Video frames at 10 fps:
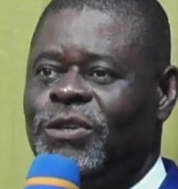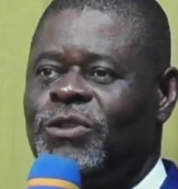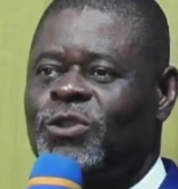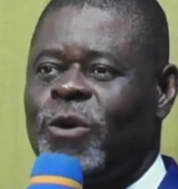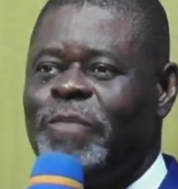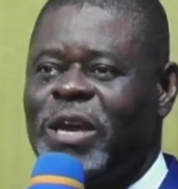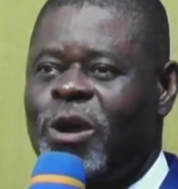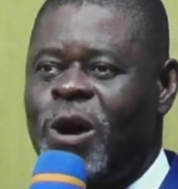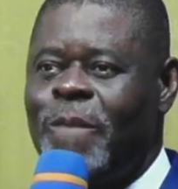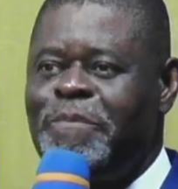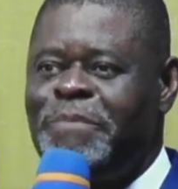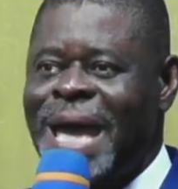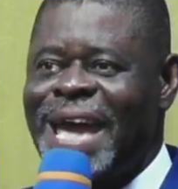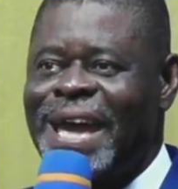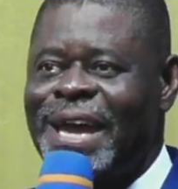to be
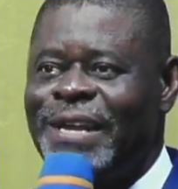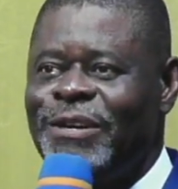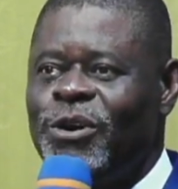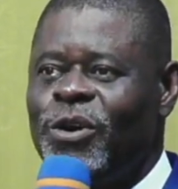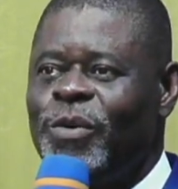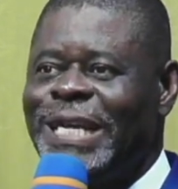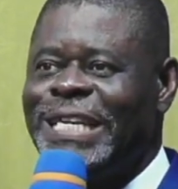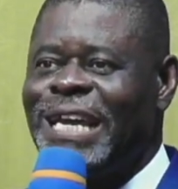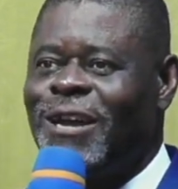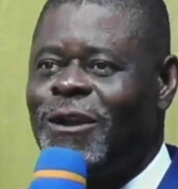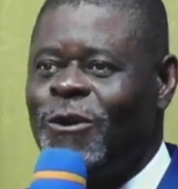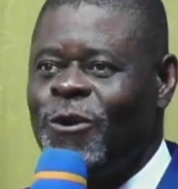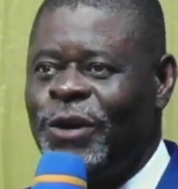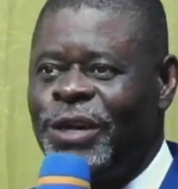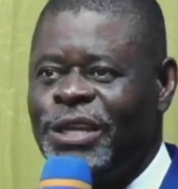compared with the
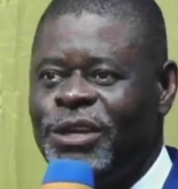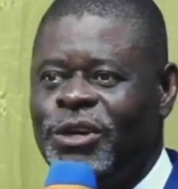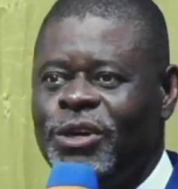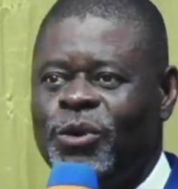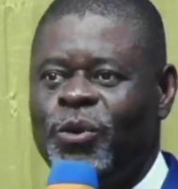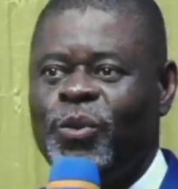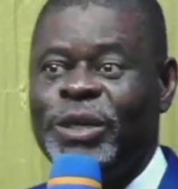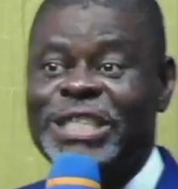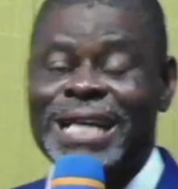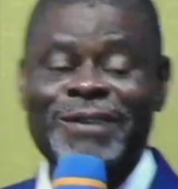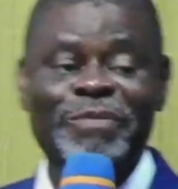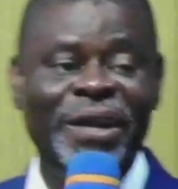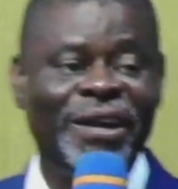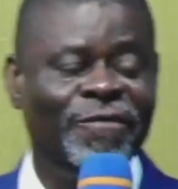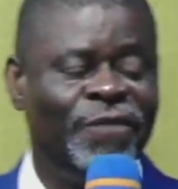glory which shall be
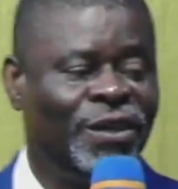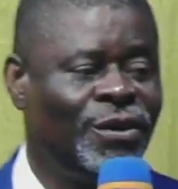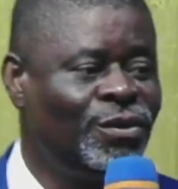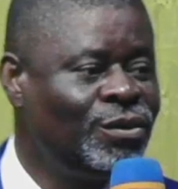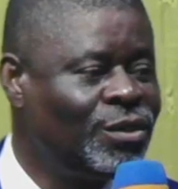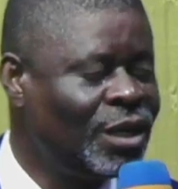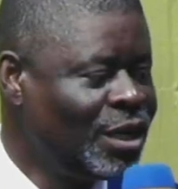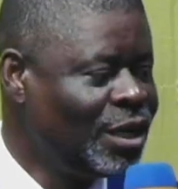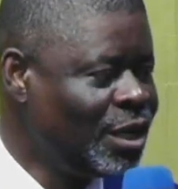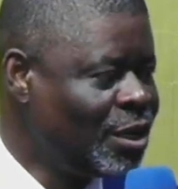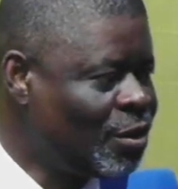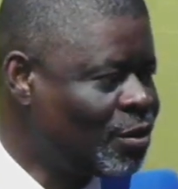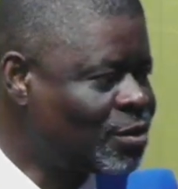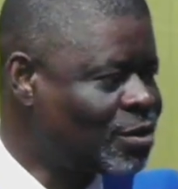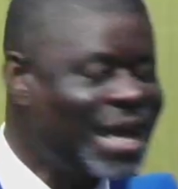revealed in
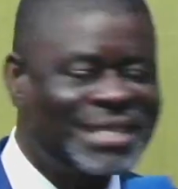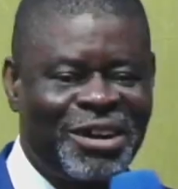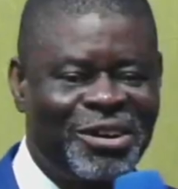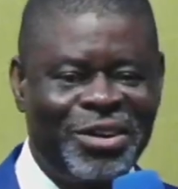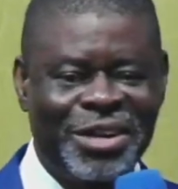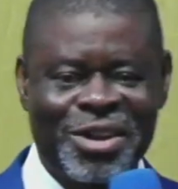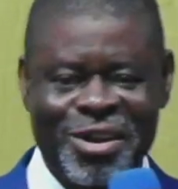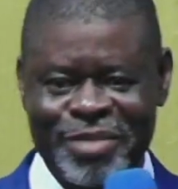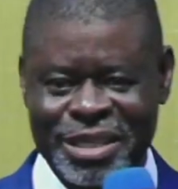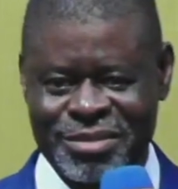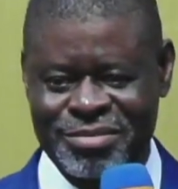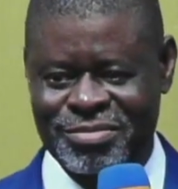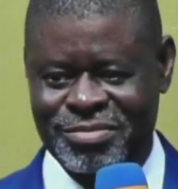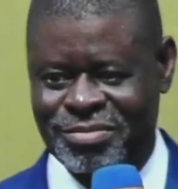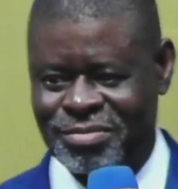us. There's a glory coming.
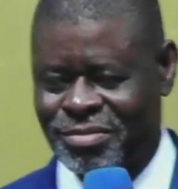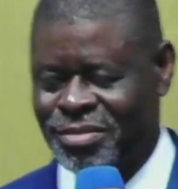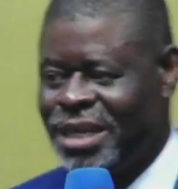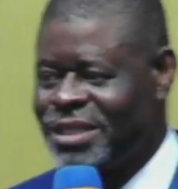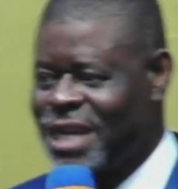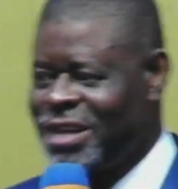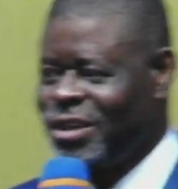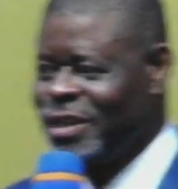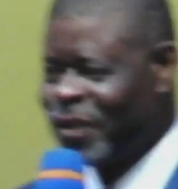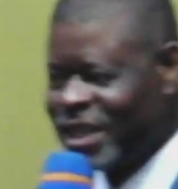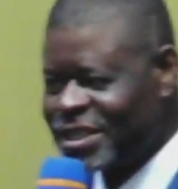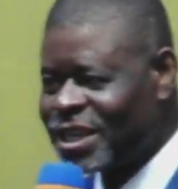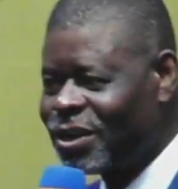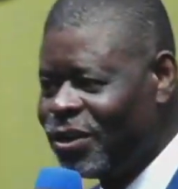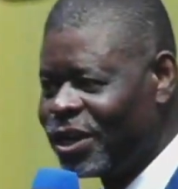Tell your neighbor, there's a
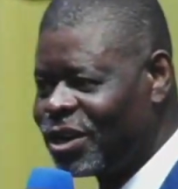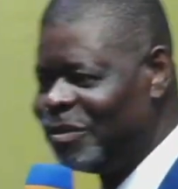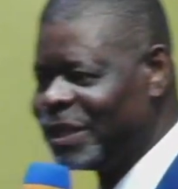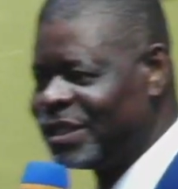glory coming.